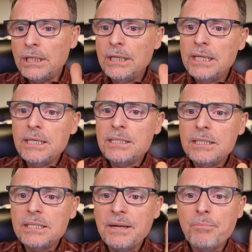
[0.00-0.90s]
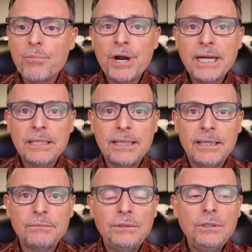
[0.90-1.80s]
this is a
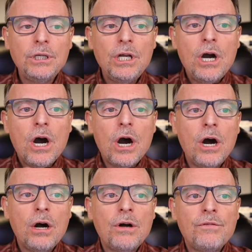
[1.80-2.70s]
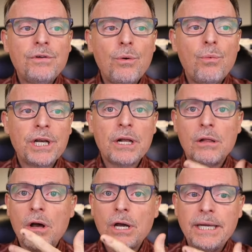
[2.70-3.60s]
breakdown of what
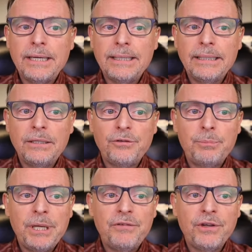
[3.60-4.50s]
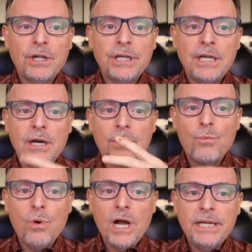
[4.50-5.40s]
Claude AI is, basically. On
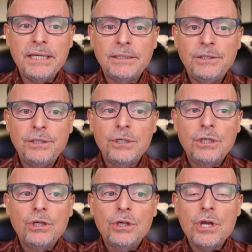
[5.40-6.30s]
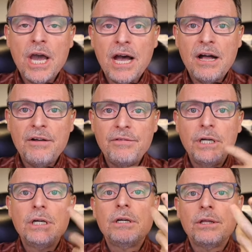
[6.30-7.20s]
one end, you have
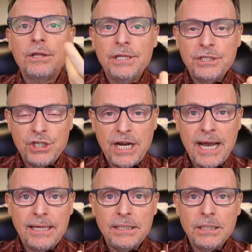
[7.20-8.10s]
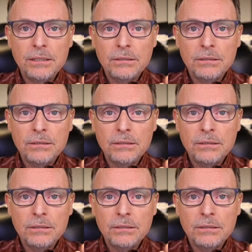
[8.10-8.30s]
the chat